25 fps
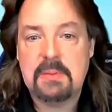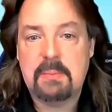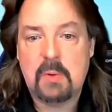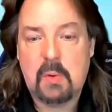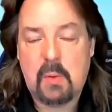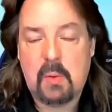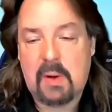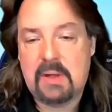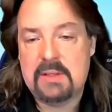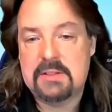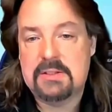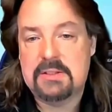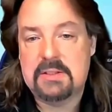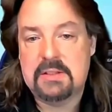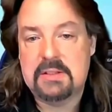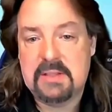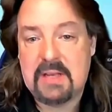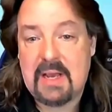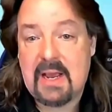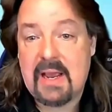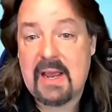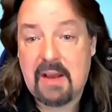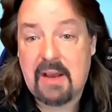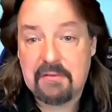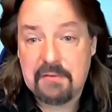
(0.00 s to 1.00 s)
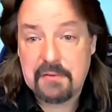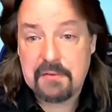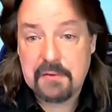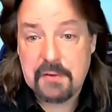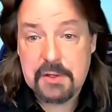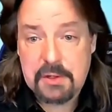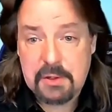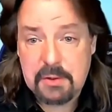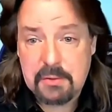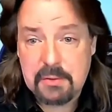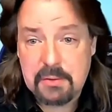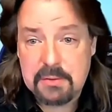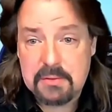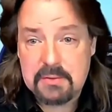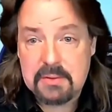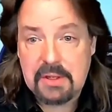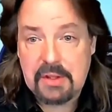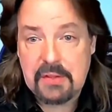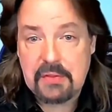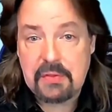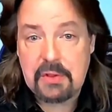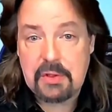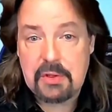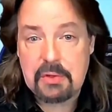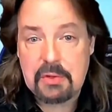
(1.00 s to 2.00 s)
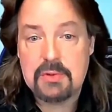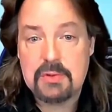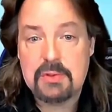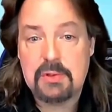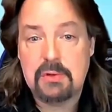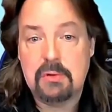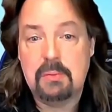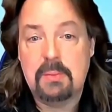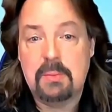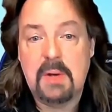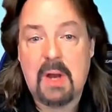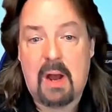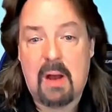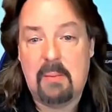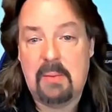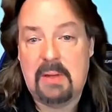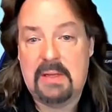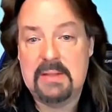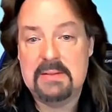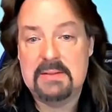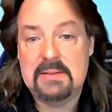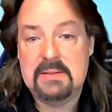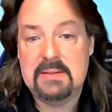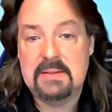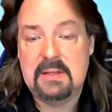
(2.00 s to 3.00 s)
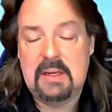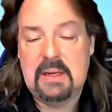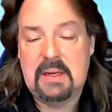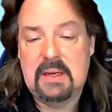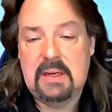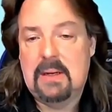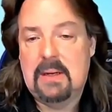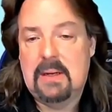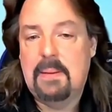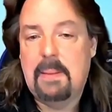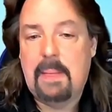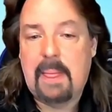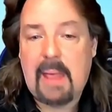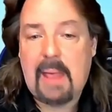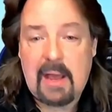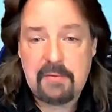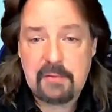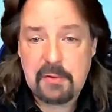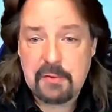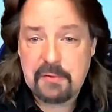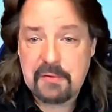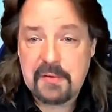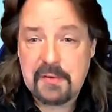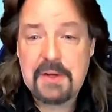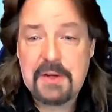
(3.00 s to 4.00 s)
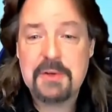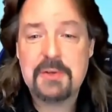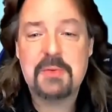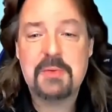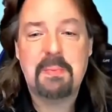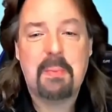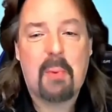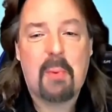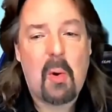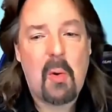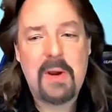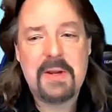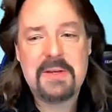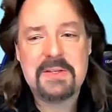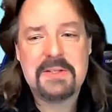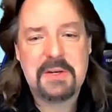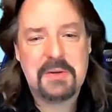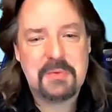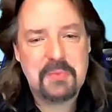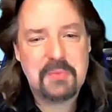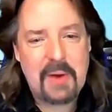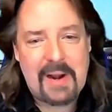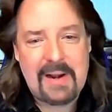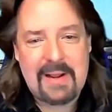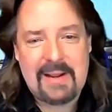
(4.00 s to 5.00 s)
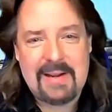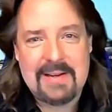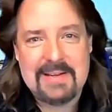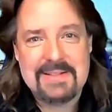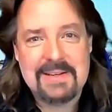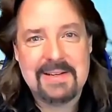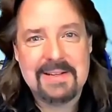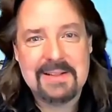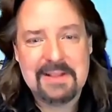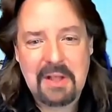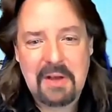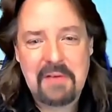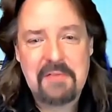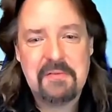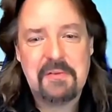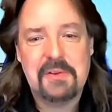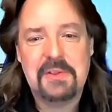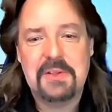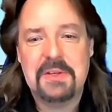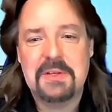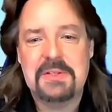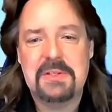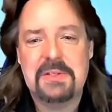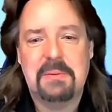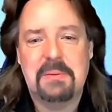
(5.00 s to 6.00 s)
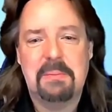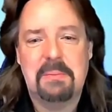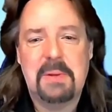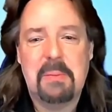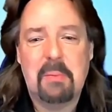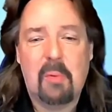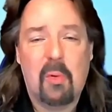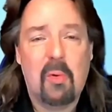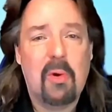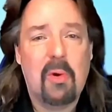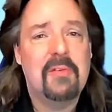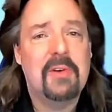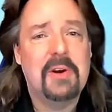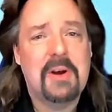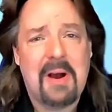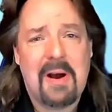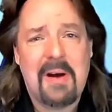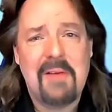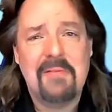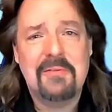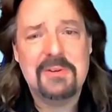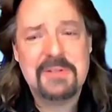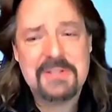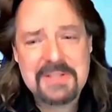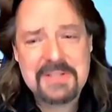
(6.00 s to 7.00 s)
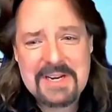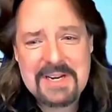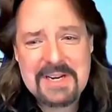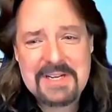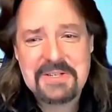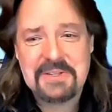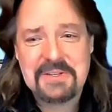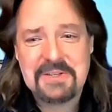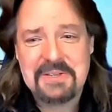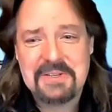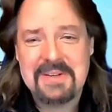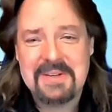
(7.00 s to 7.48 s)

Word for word: questions I have for you in the YouTube comments. Have your fingers poised and ready, as I'd love for this to be more of a conversation